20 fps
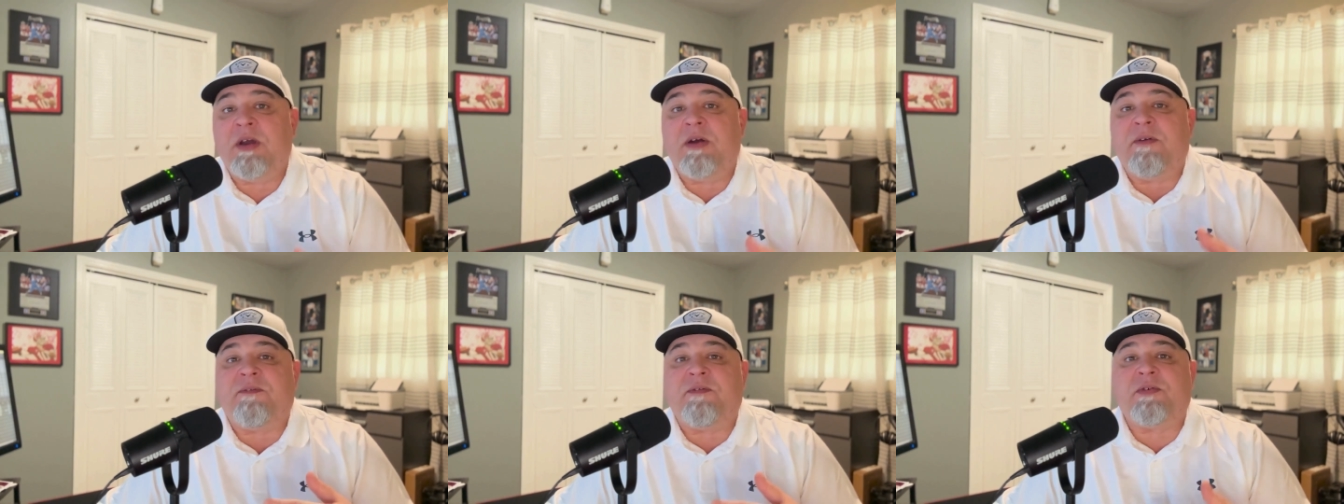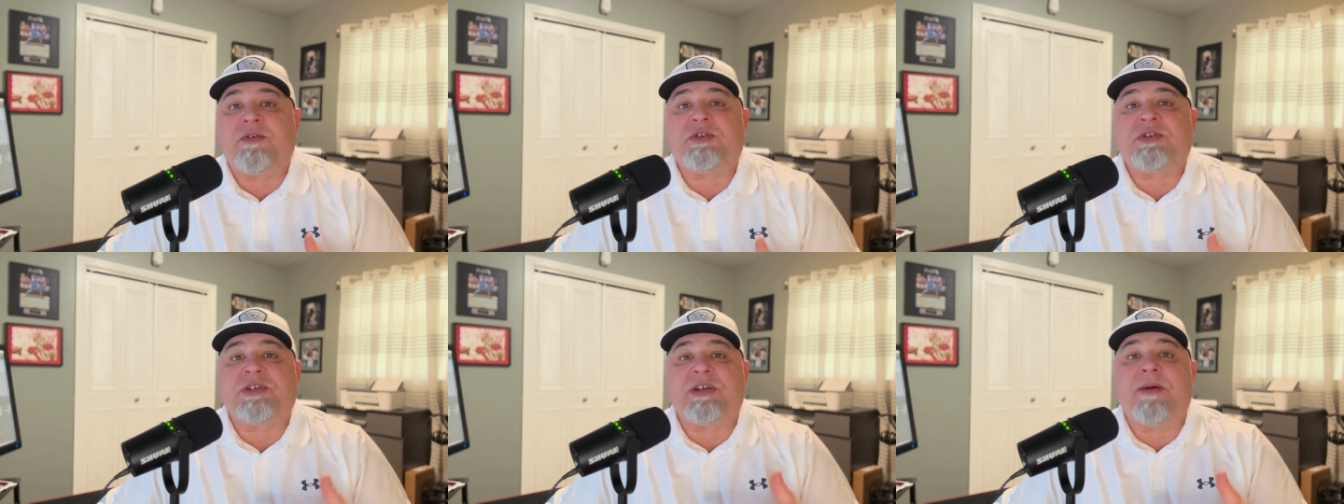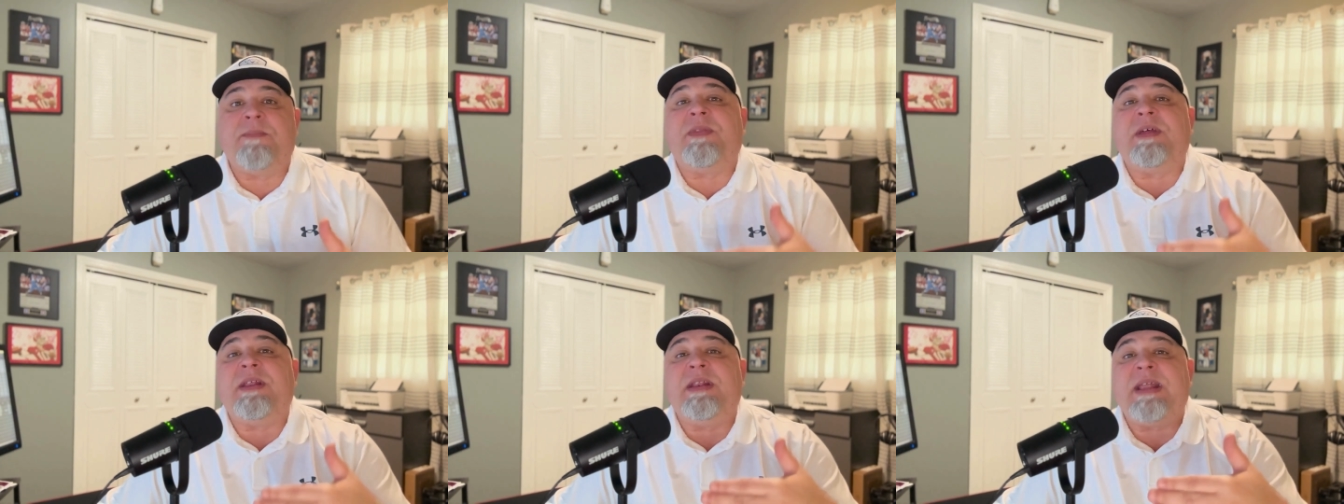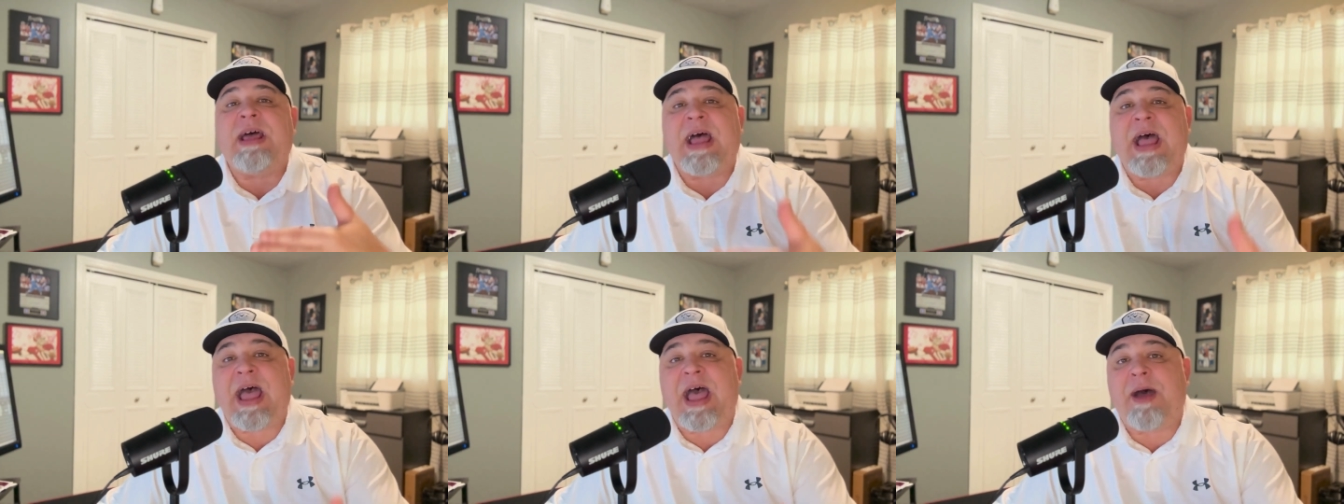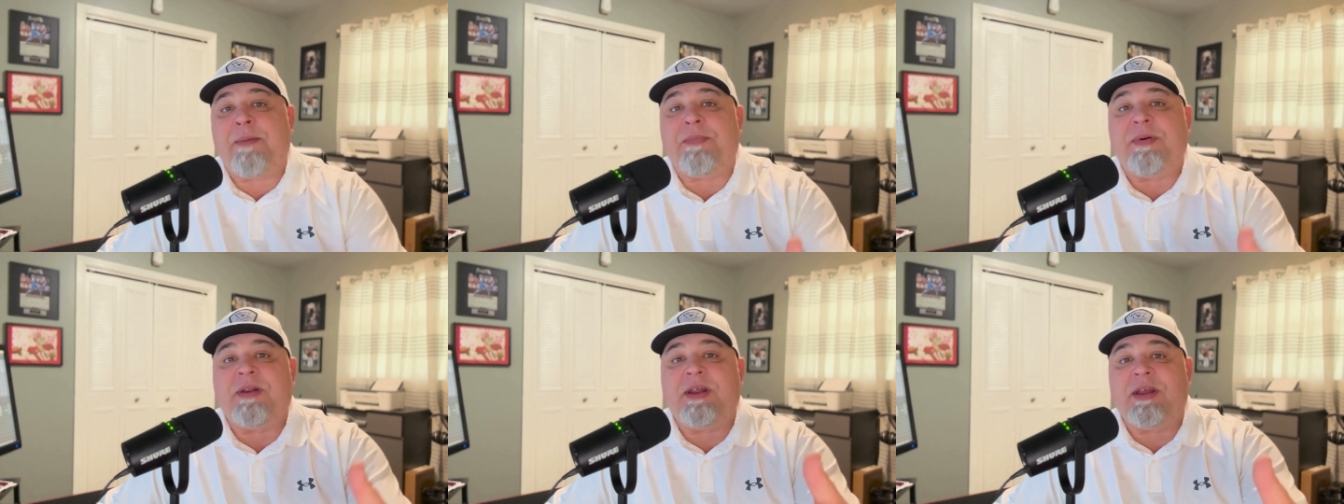for something to
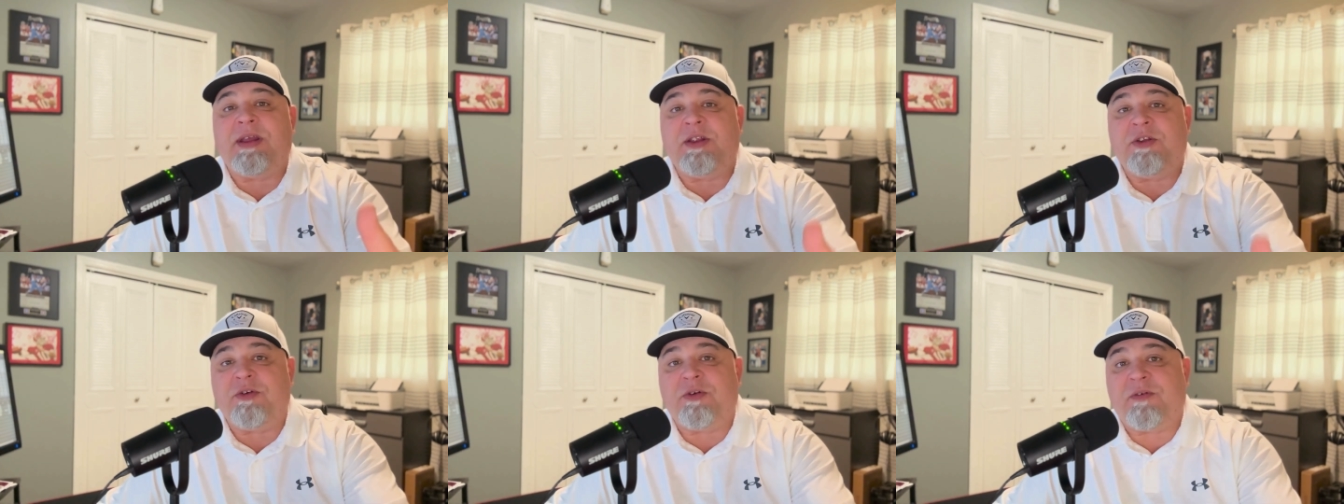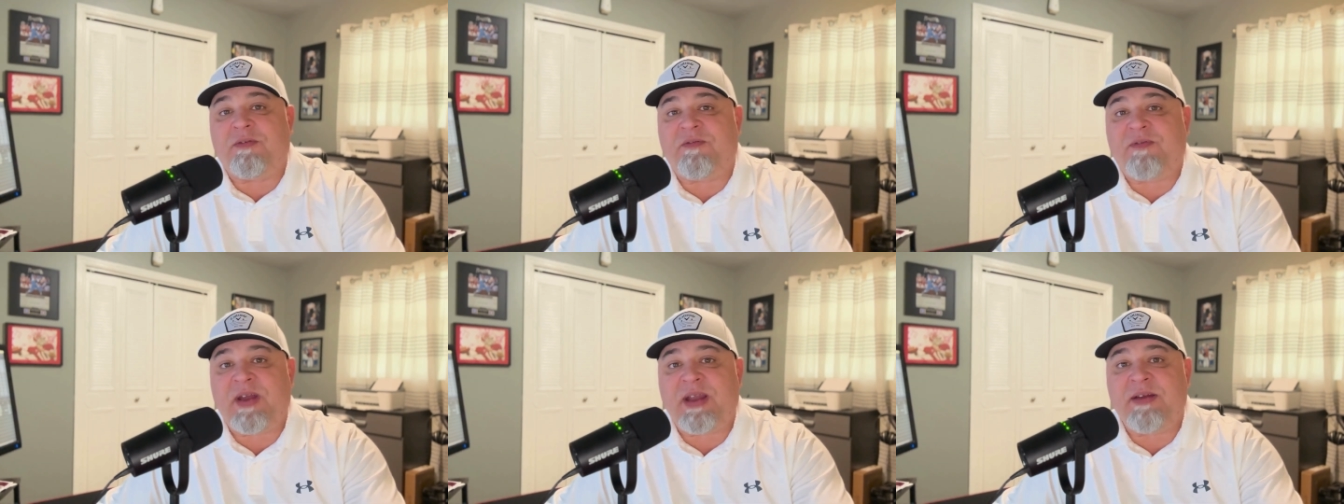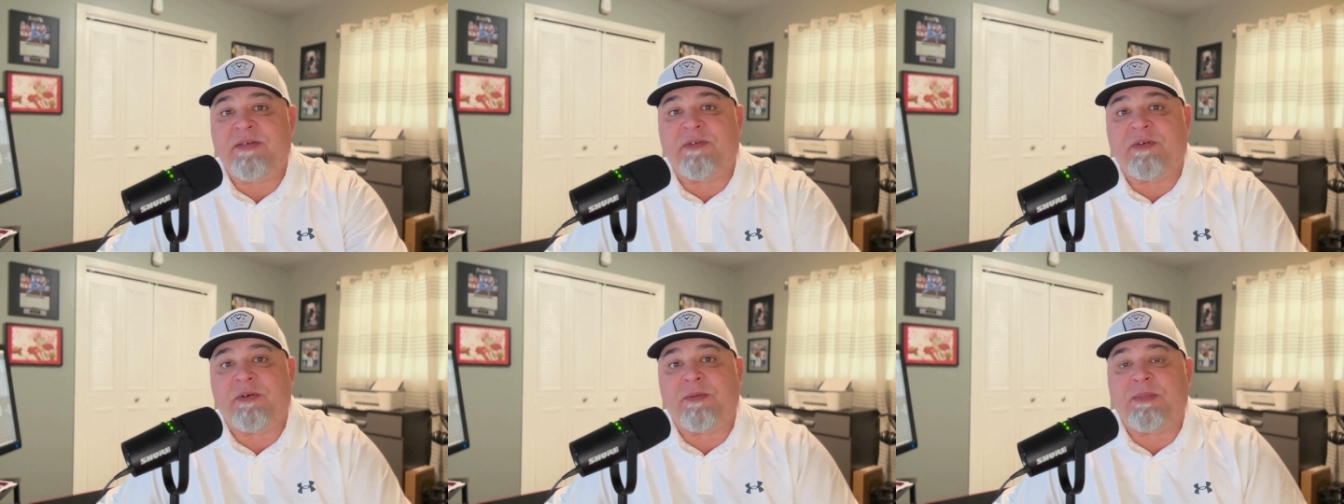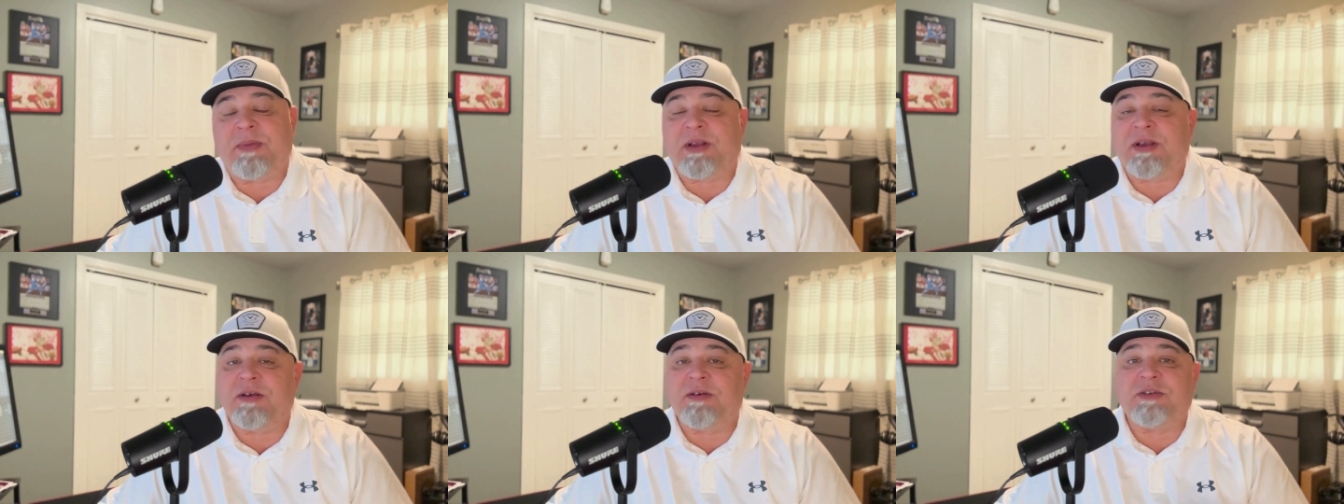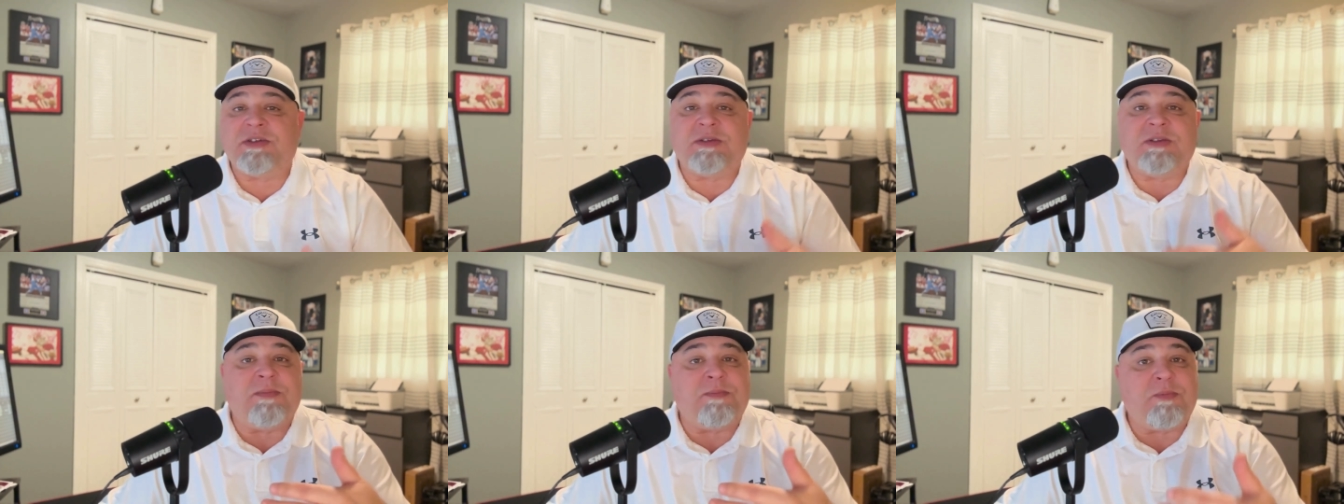happen in your favor,
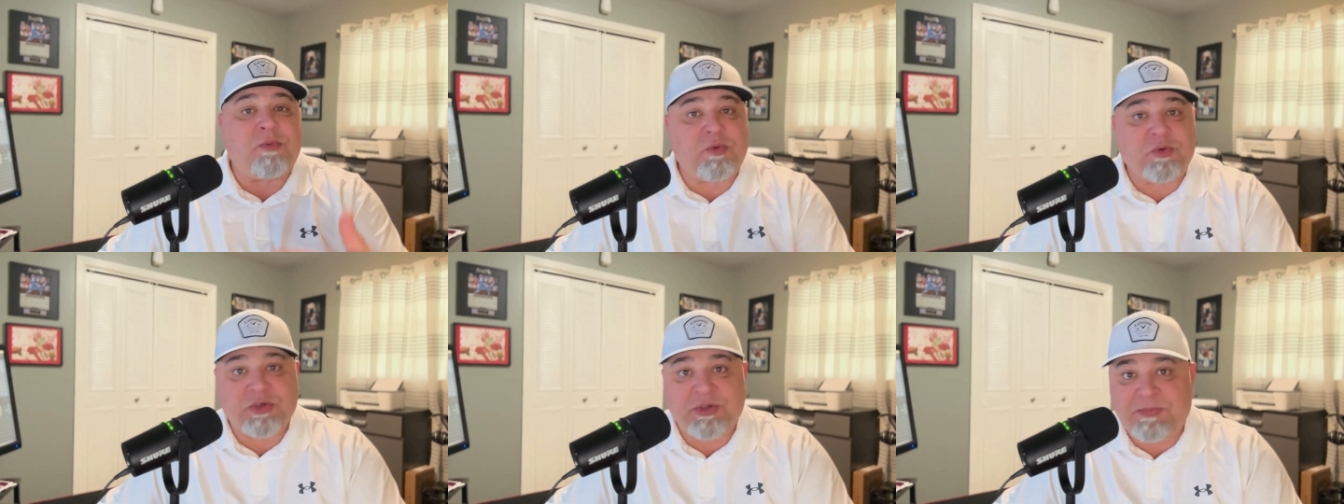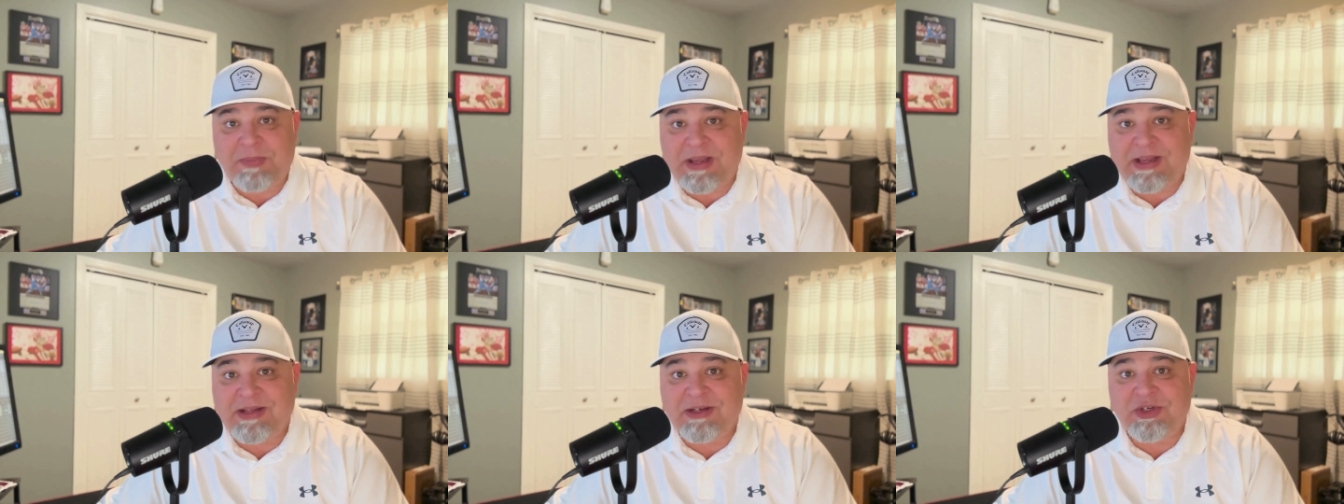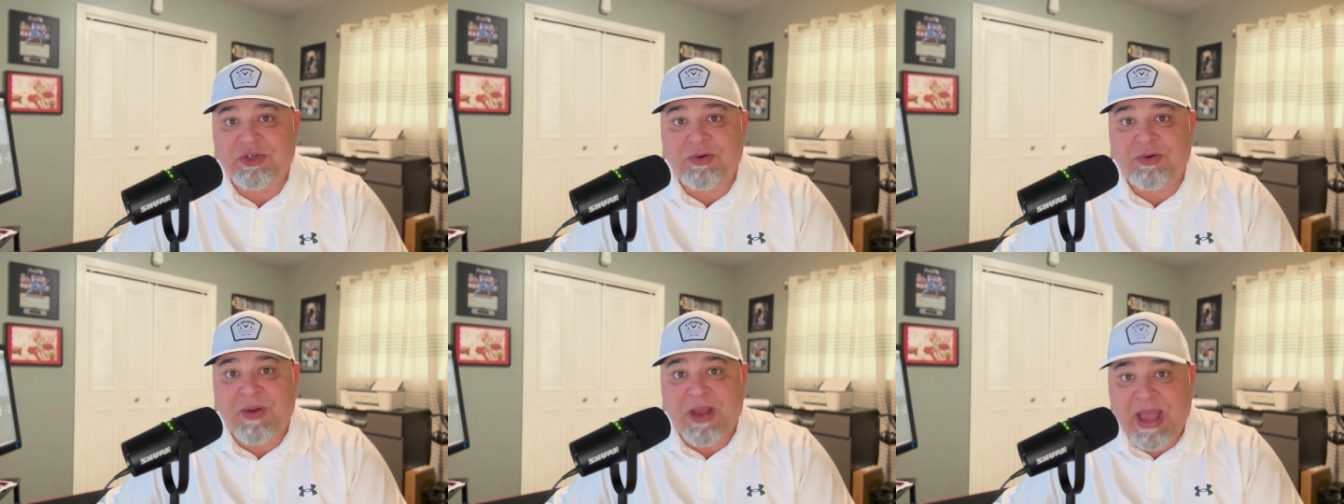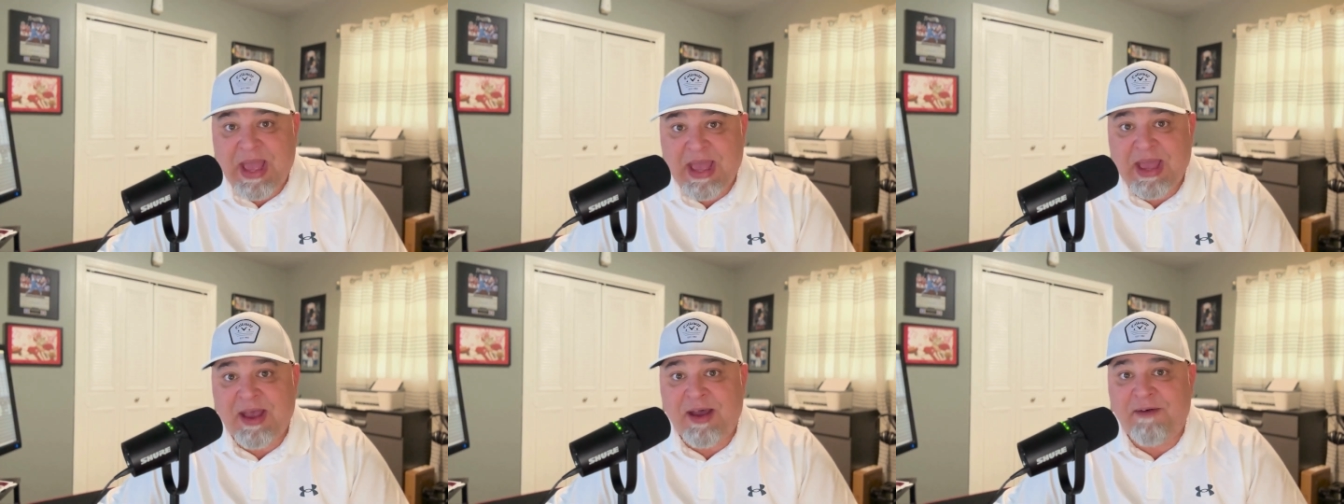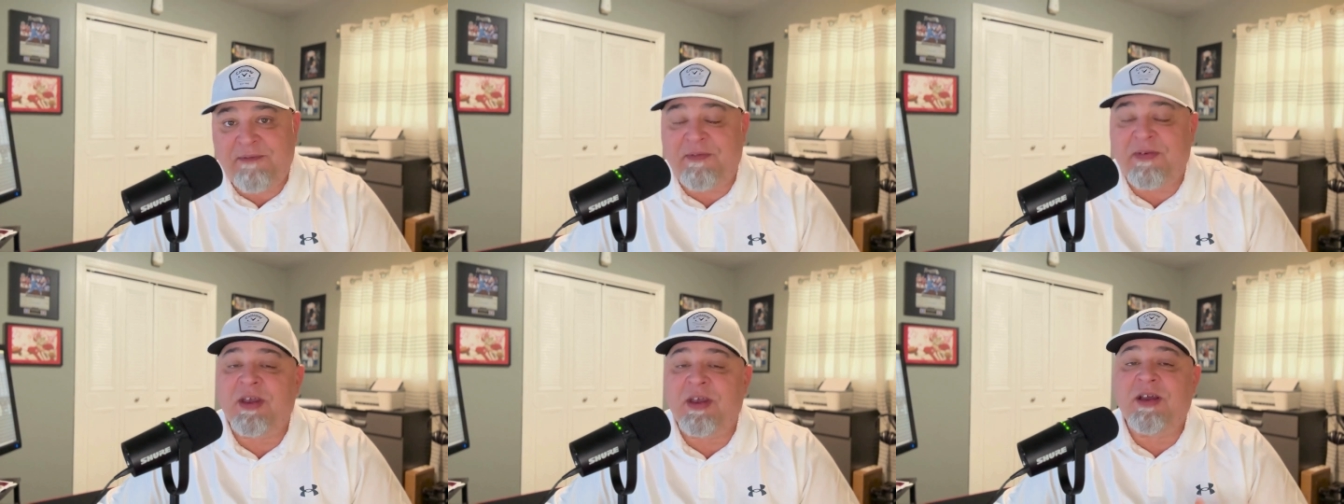because the more spins you have,